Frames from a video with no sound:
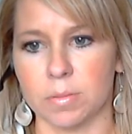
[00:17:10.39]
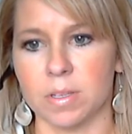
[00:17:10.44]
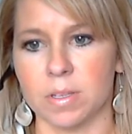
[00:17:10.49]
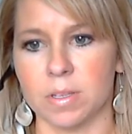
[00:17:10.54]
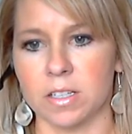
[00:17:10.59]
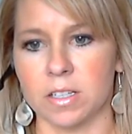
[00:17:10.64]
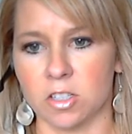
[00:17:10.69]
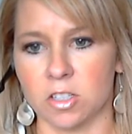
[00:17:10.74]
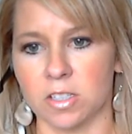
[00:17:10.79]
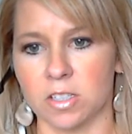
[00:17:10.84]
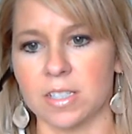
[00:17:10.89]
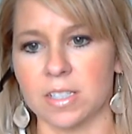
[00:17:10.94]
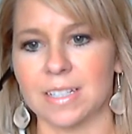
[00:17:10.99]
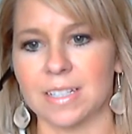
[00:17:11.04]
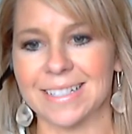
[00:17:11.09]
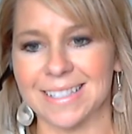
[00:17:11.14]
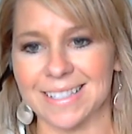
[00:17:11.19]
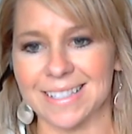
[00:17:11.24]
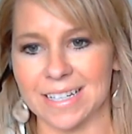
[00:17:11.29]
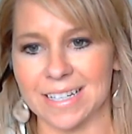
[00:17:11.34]
but this just
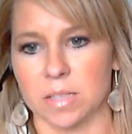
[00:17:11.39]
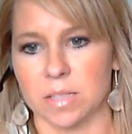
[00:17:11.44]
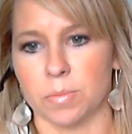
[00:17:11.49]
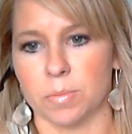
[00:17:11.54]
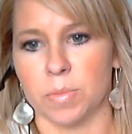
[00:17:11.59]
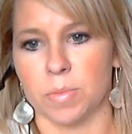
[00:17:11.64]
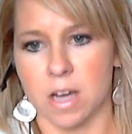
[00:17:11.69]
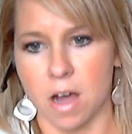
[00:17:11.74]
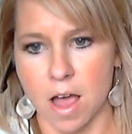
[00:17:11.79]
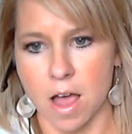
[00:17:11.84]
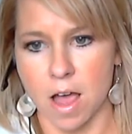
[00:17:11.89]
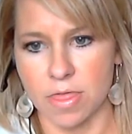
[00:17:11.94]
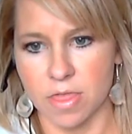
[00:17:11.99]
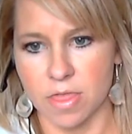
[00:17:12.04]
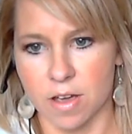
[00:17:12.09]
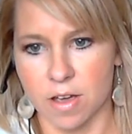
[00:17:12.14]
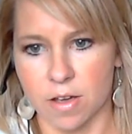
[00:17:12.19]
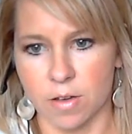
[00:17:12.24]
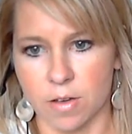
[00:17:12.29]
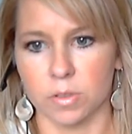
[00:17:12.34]
extends
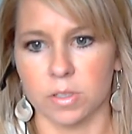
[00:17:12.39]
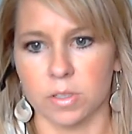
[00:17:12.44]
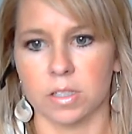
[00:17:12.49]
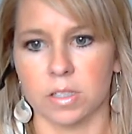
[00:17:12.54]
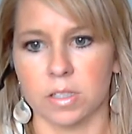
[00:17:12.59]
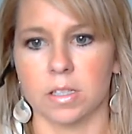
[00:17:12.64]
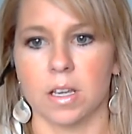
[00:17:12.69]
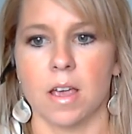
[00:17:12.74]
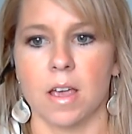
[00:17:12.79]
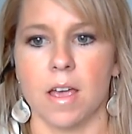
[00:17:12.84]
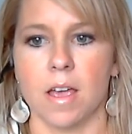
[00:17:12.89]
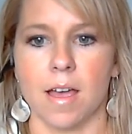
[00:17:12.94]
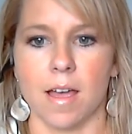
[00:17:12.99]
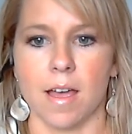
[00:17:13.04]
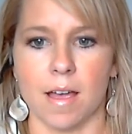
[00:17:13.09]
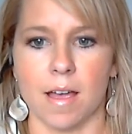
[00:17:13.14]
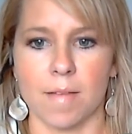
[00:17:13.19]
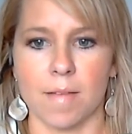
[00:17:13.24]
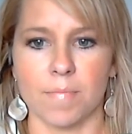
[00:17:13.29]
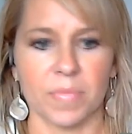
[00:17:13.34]
beyond those
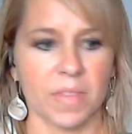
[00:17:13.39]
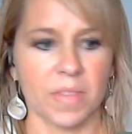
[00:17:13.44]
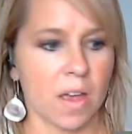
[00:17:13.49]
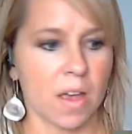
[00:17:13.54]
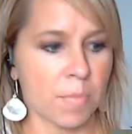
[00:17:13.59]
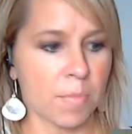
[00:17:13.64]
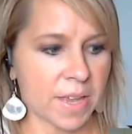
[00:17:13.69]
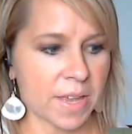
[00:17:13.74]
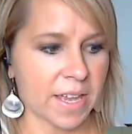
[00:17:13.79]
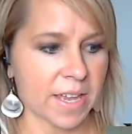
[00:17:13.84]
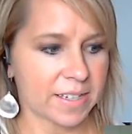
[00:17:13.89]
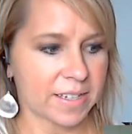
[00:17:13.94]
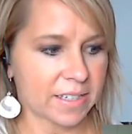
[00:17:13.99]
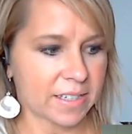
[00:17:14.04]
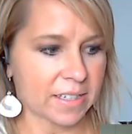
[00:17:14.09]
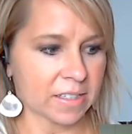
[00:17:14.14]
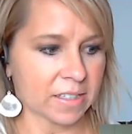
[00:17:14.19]
a bit.